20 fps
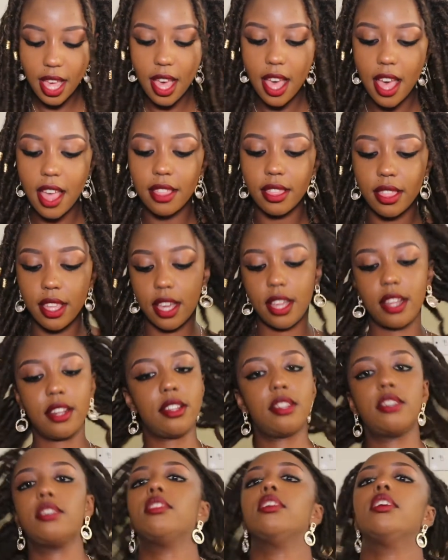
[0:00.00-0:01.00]
And then
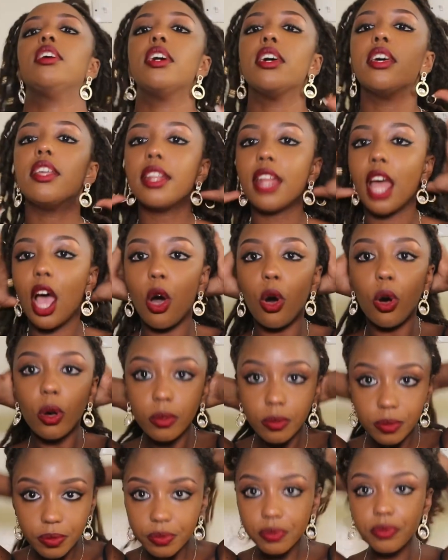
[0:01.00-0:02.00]
now
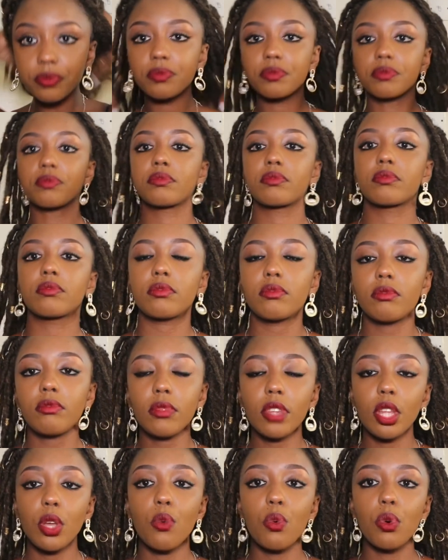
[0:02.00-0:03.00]

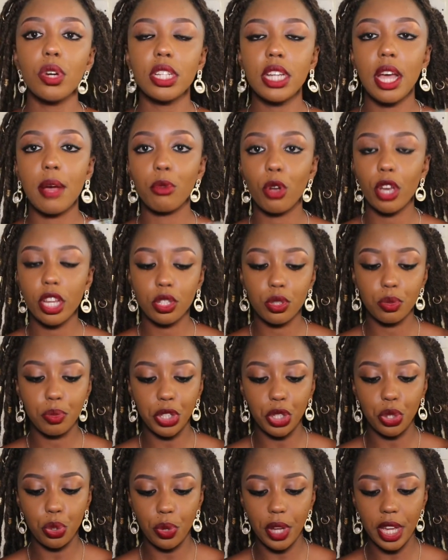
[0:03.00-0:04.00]
what I'm going to be
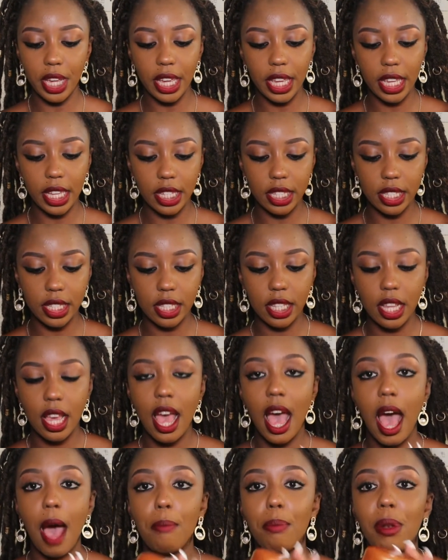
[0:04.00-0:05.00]
doing is
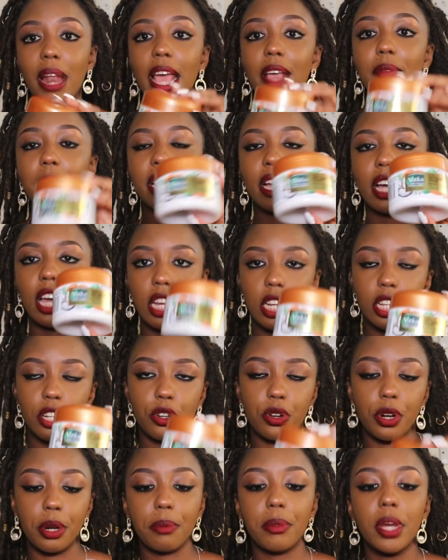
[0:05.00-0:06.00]
applying my curling
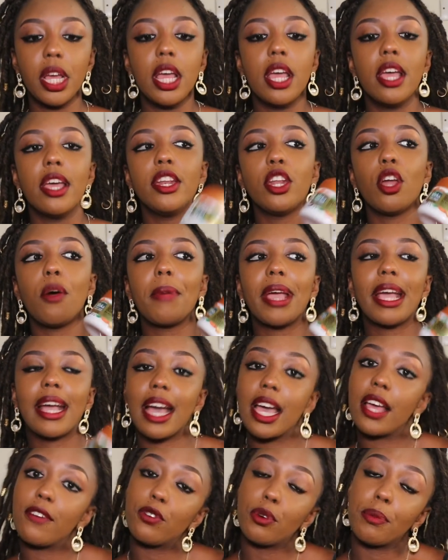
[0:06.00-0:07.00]
cream. Now
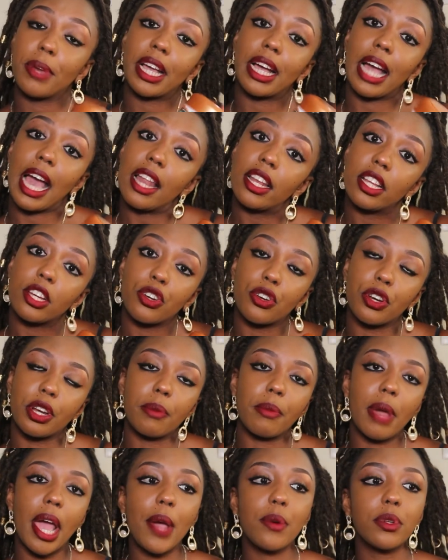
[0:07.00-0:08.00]
for my curling
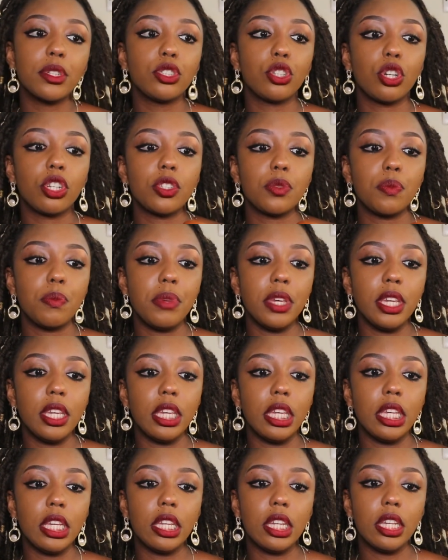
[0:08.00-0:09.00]
cream, I will not
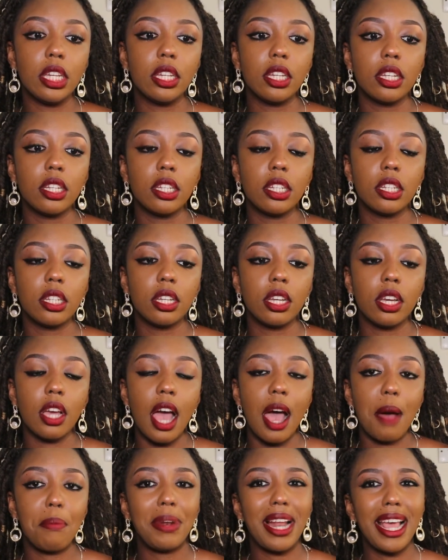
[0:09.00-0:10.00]
be
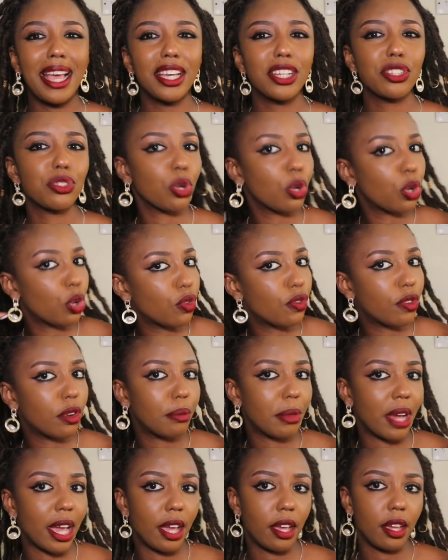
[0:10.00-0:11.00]
applying it all over
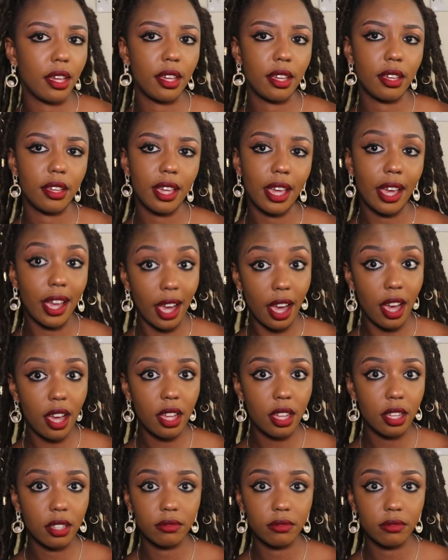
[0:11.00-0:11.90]
my hair.